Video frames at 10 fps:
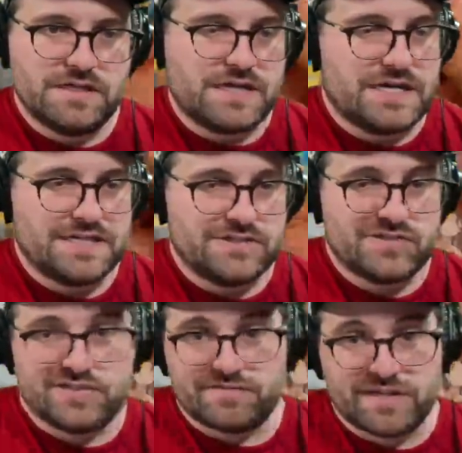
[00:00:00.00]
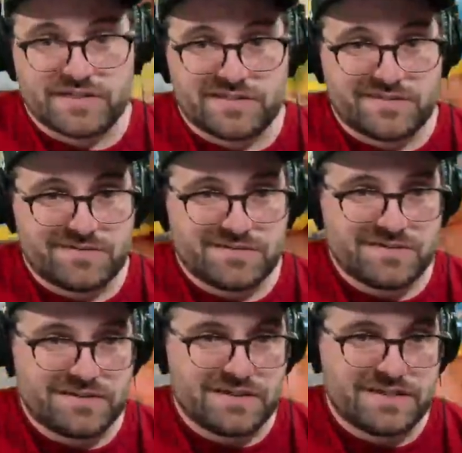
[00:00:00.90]
I like Chilling Reign too.
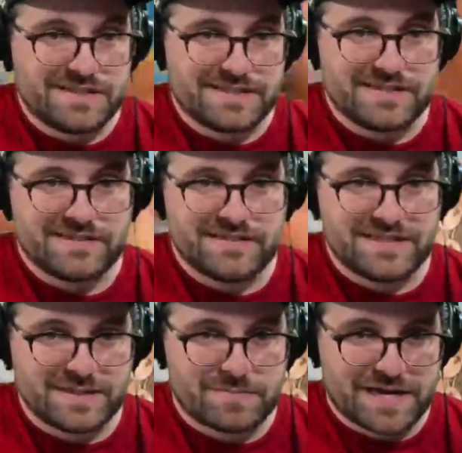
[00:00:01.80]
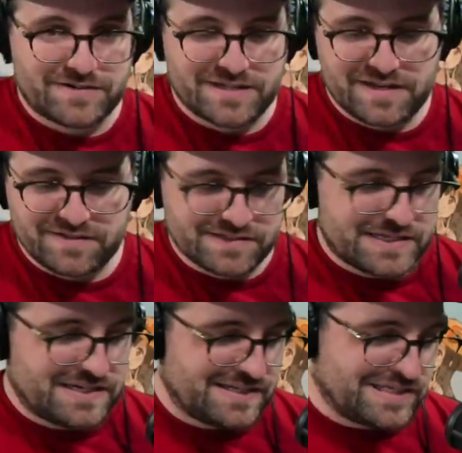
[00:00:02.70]
I like Battle Styles
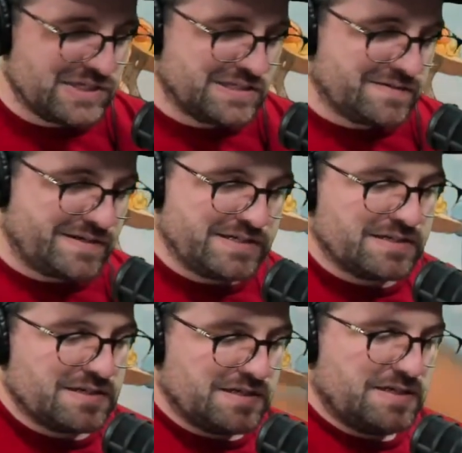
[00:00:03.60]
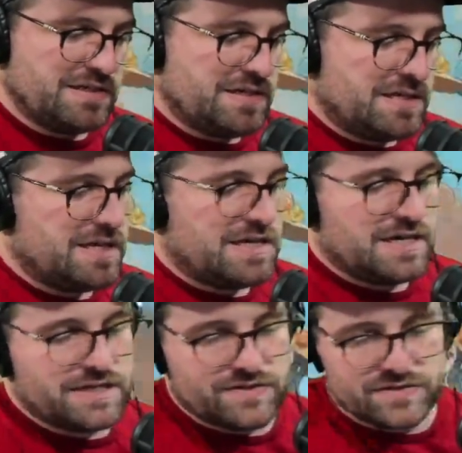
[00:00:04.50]
and I like Chilling Reign.
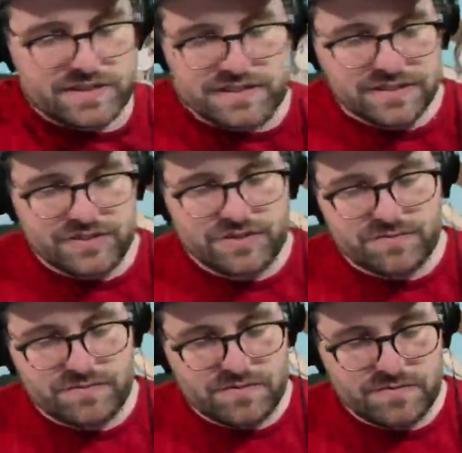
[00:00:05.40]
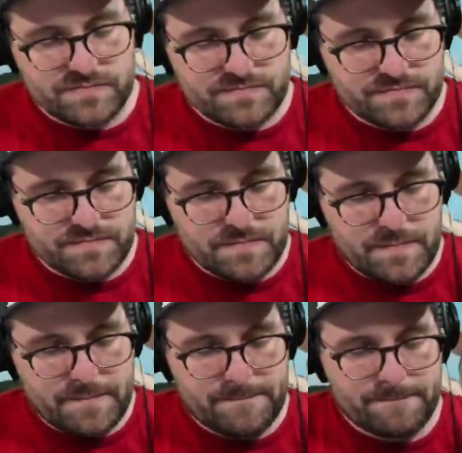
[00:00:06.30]
I don't think. I wish I could get more
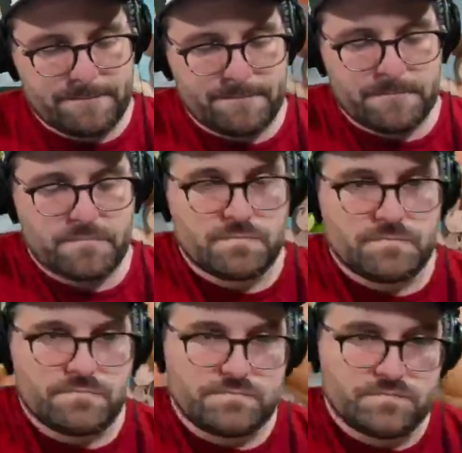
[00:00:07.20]
cheap battle styles again.